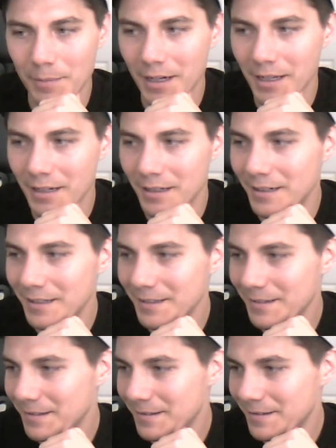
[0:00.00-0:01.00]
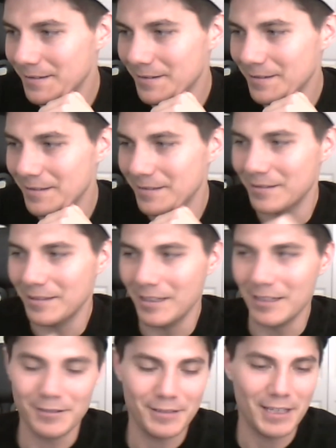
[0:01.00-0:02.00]
not gonna,
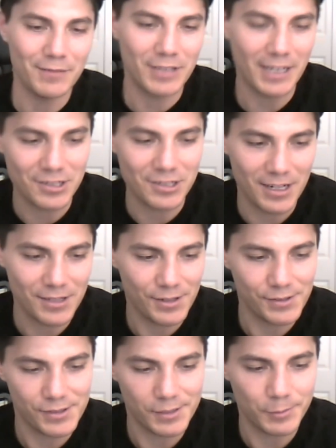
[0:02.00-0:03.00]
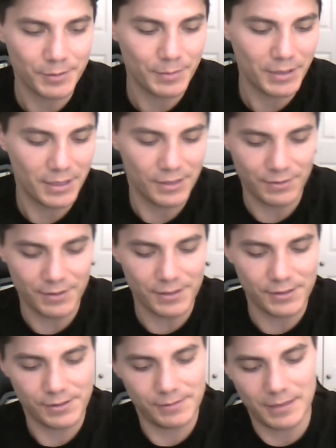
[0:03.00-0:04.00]
even take a chance on someone because of
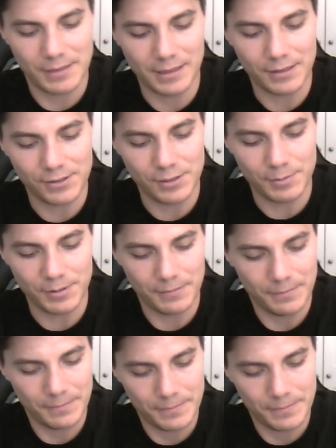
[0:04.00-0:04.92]
this. I think that's stupid.